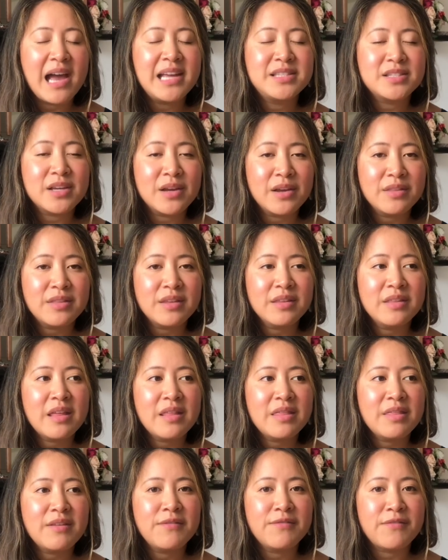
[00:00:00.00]
I don't think
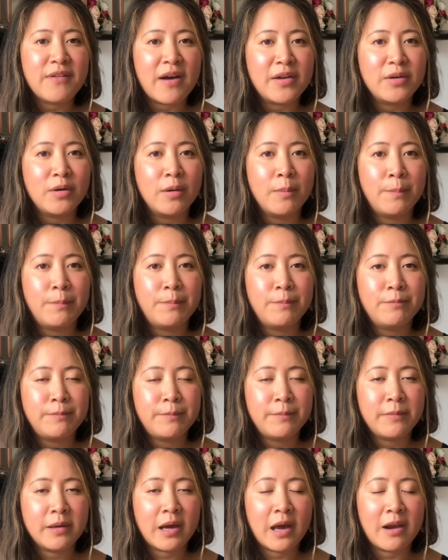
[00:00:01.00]
that the final
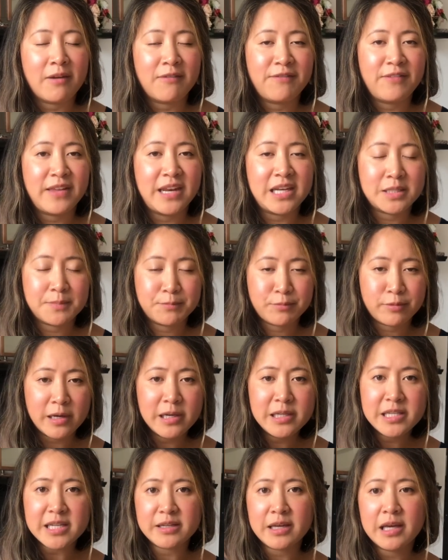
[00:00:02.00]
kind of finished
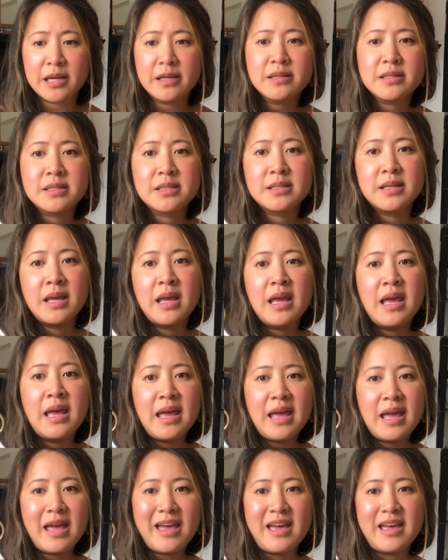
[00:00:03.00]
product
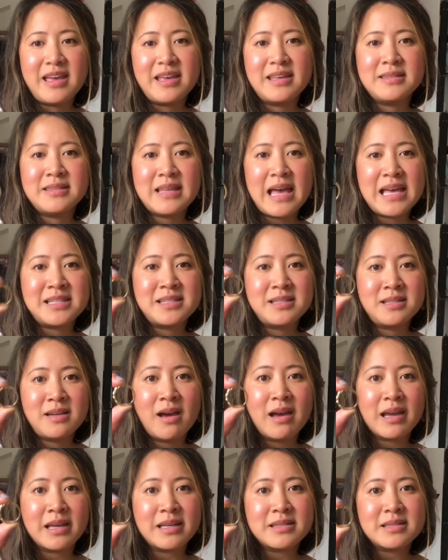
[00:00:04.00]
is as
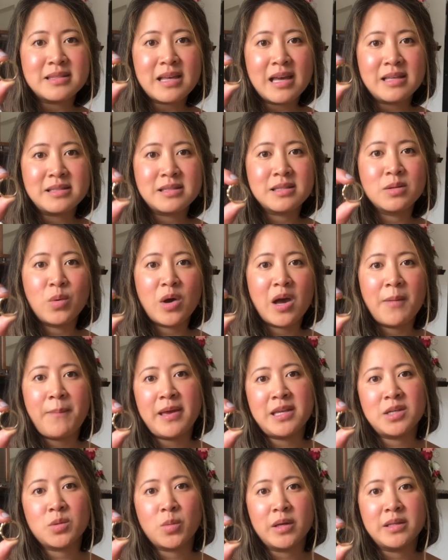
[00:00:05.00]
nice as the
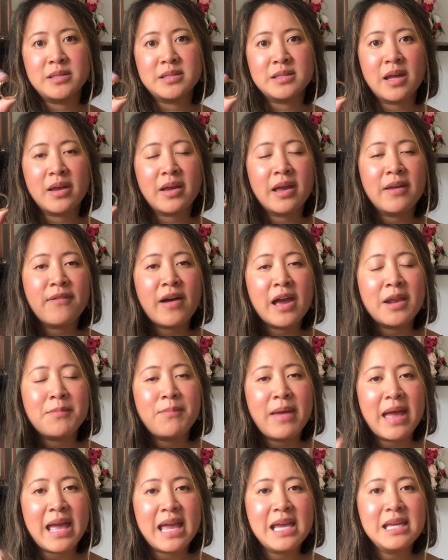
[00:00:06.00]
Workbench ones. Like, if I'd
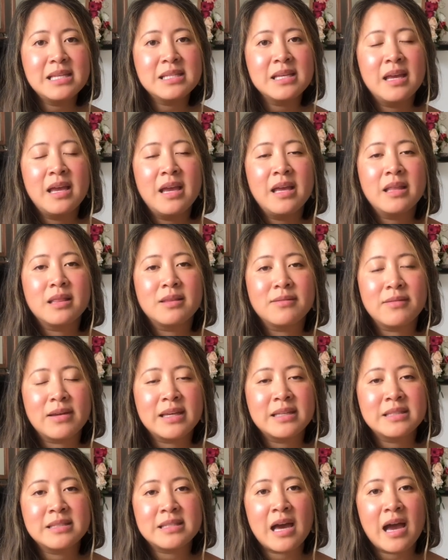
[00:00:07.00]
made the
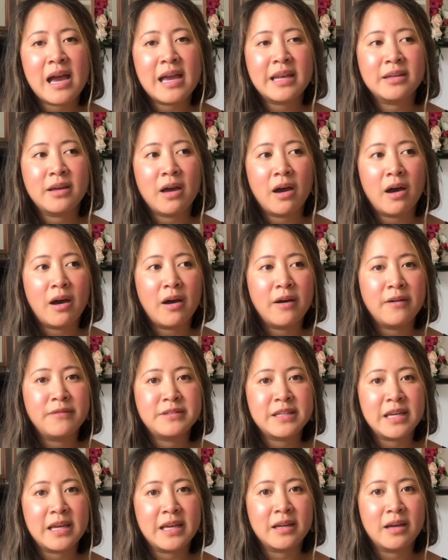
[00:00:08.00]
rings that I had
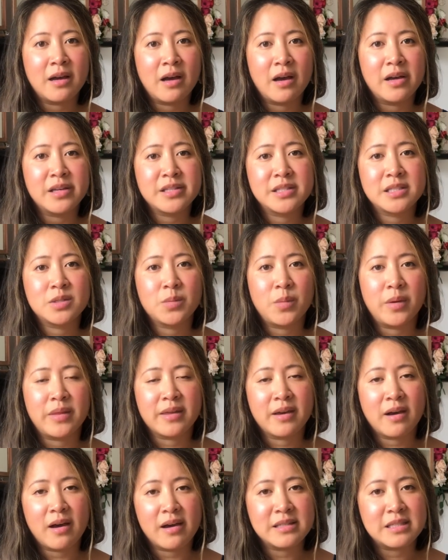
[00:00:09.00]
carved and cast
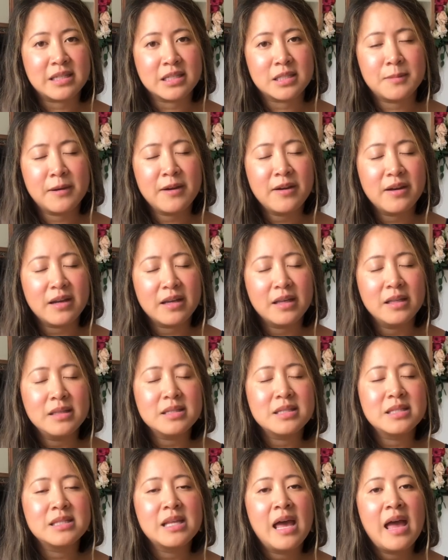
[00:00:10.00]
with Cast
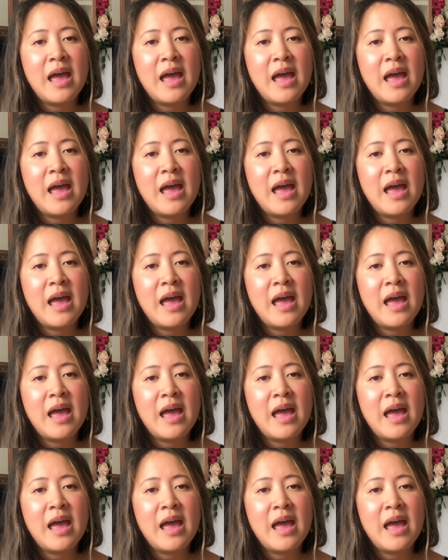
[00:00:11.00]
Experience